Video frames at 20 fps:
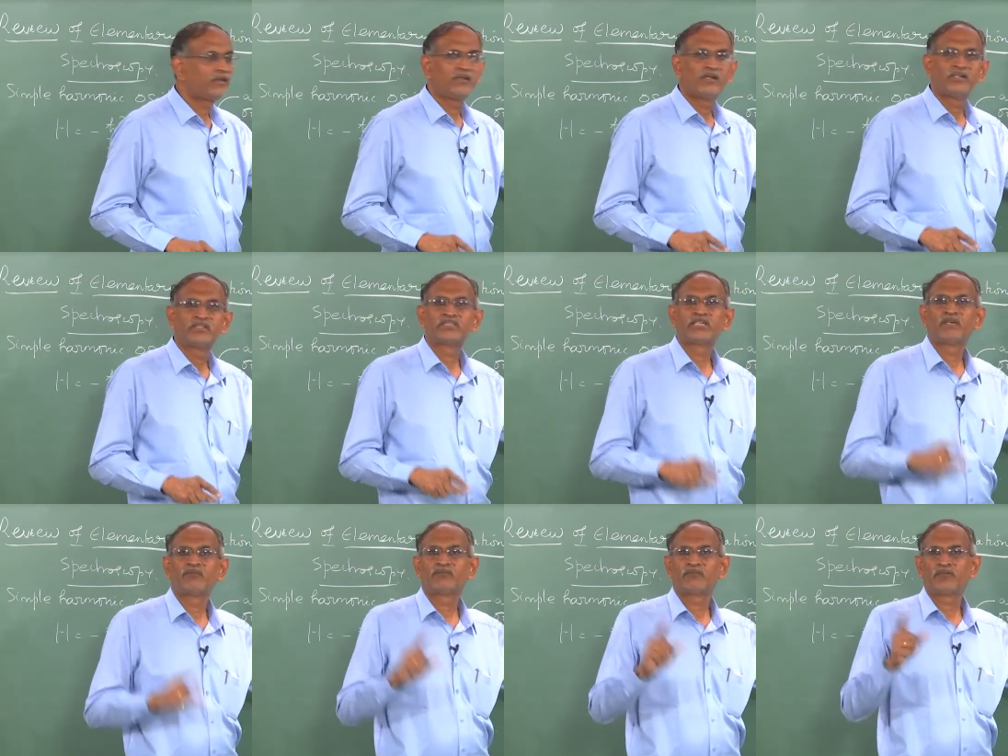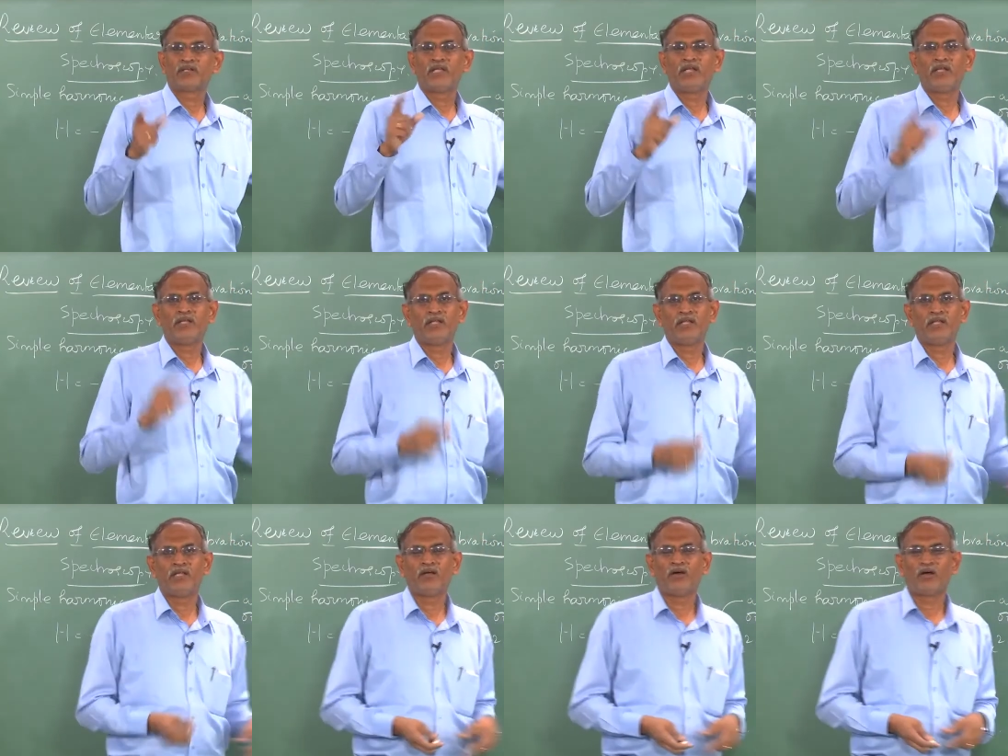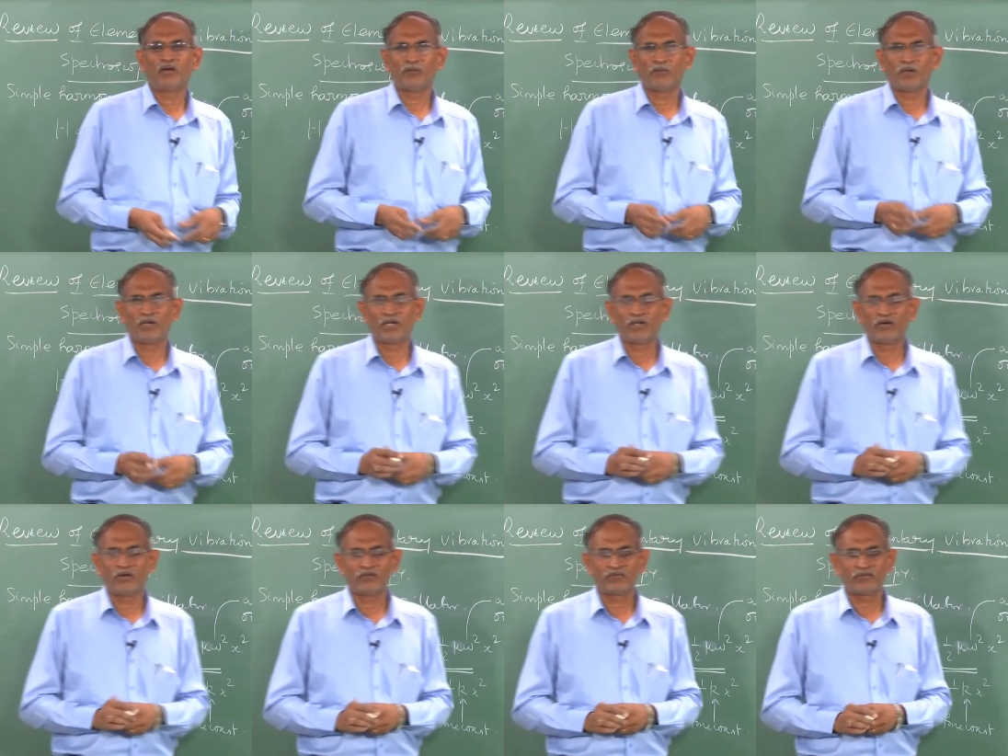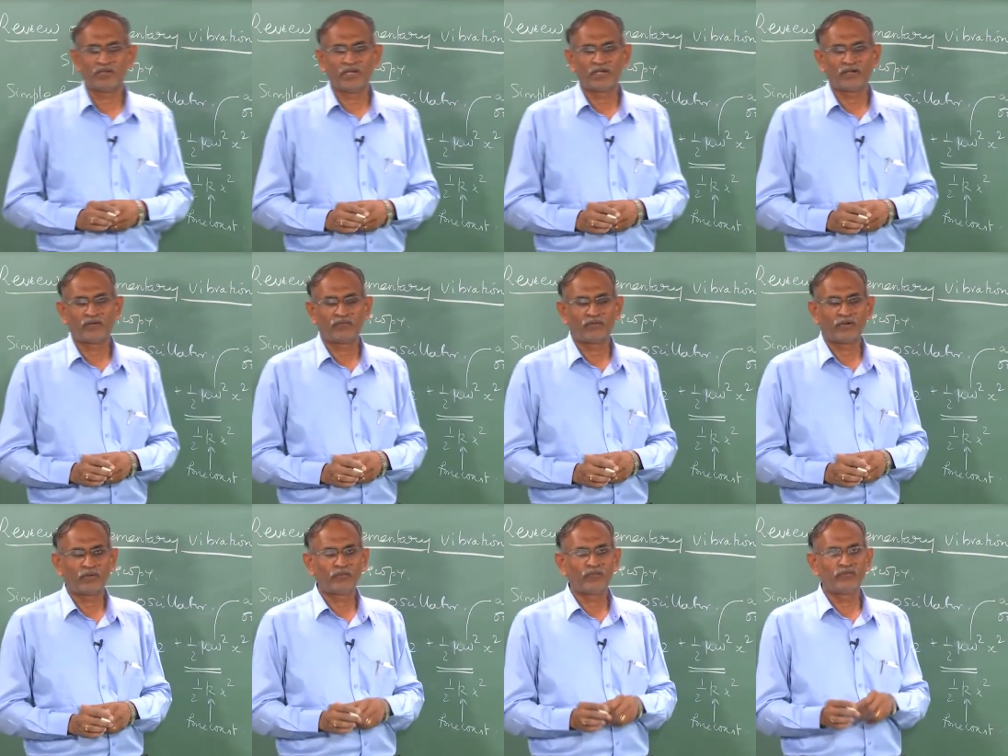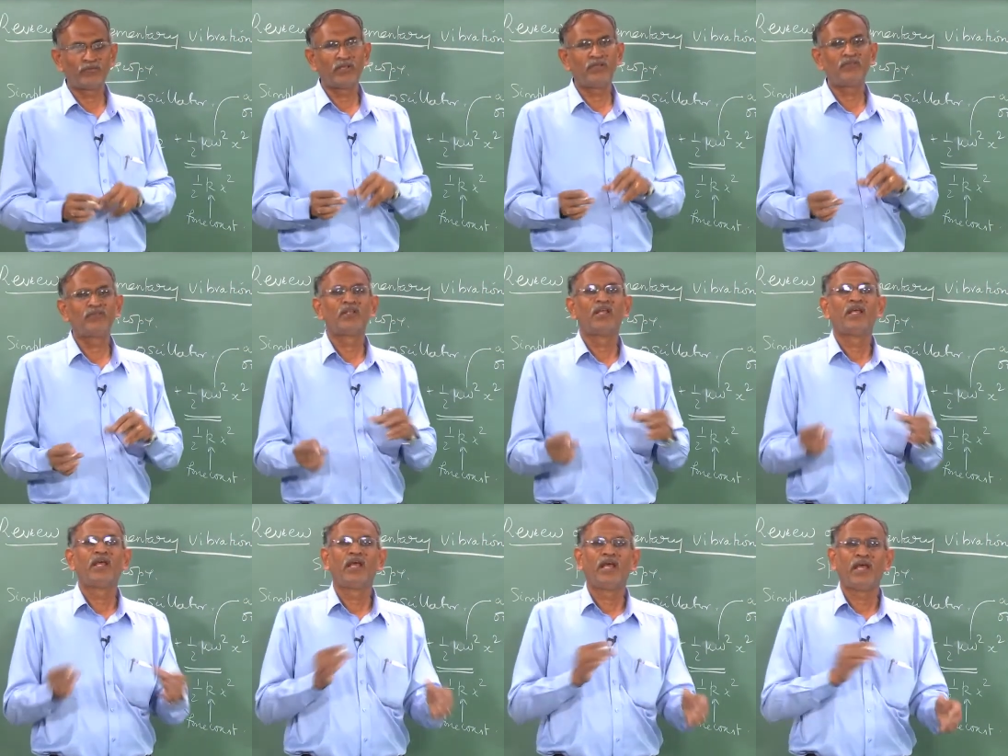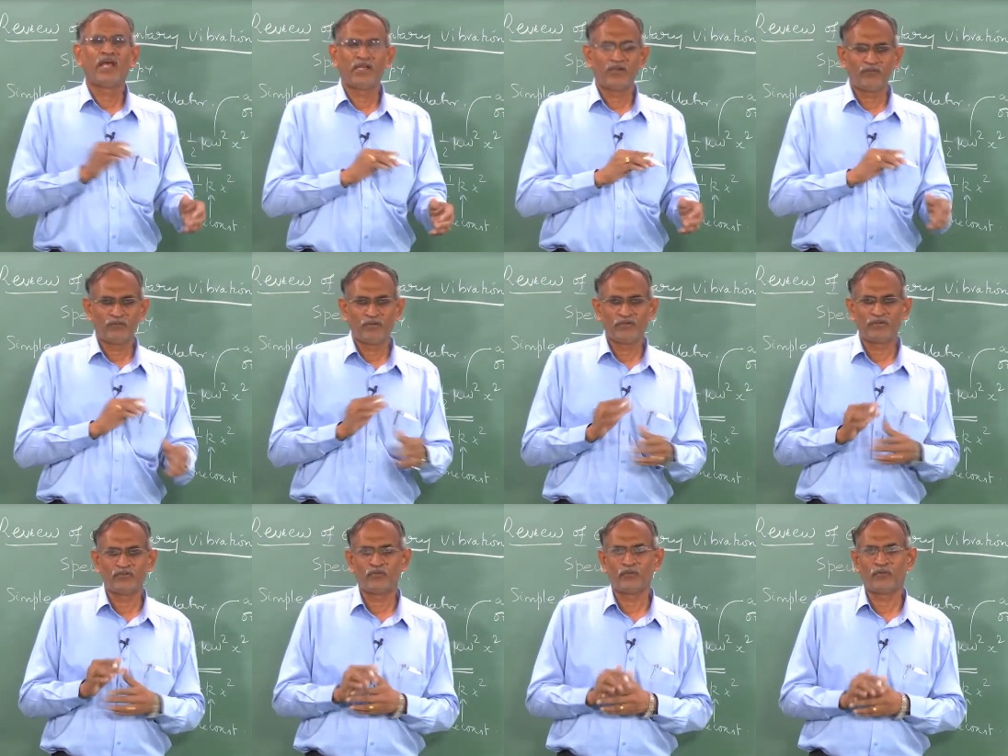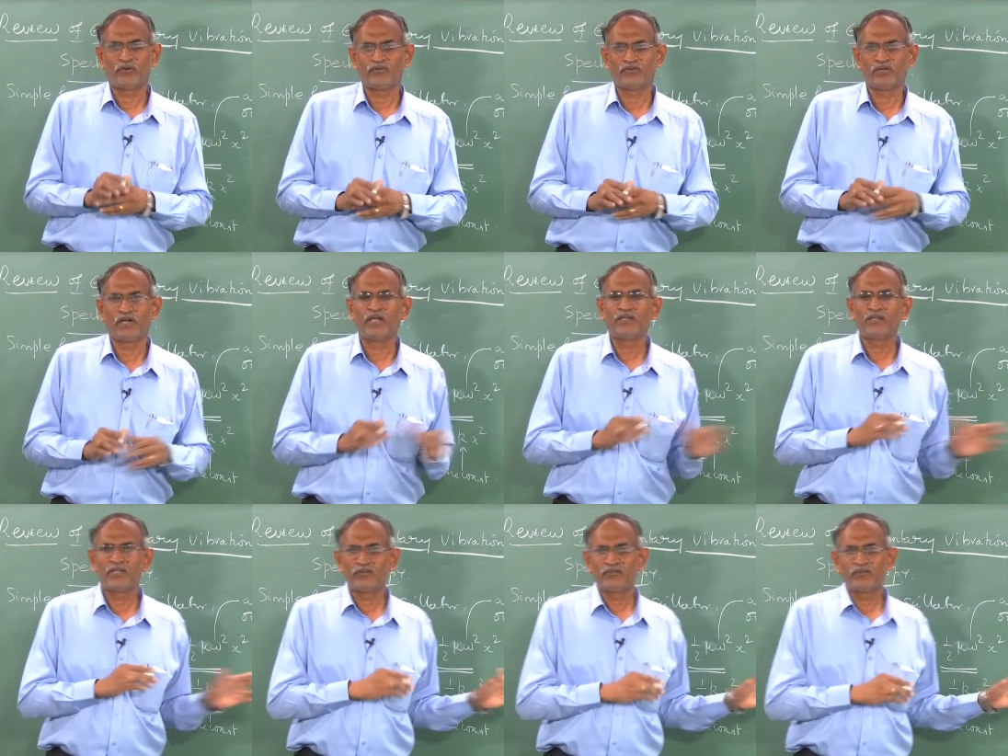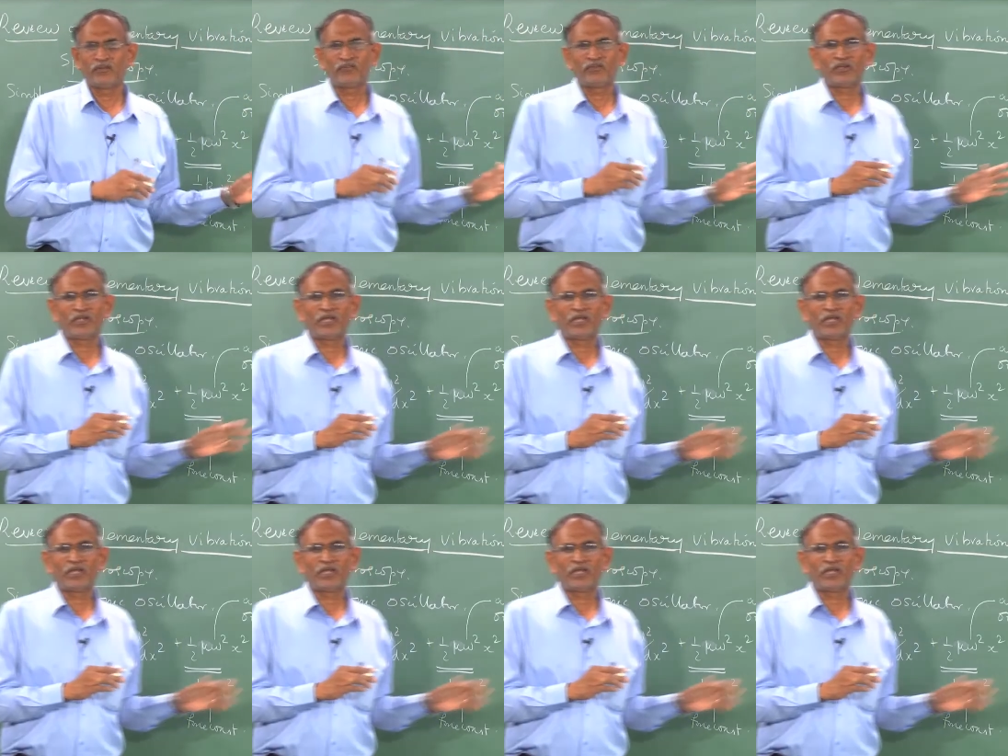the shift in the harmonic oscillator frequencies and vice versa. I think such